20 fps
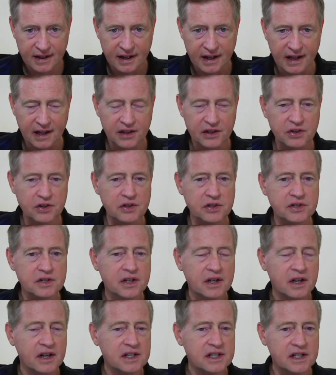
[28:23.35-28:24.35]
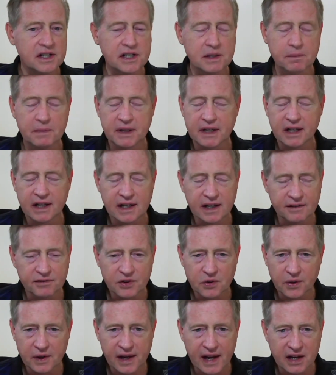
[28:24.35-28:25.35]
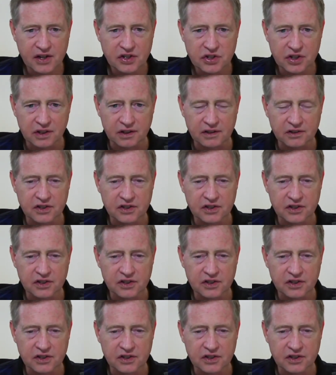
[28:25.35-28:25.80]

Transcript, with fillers: And there's, since the beginning of creation,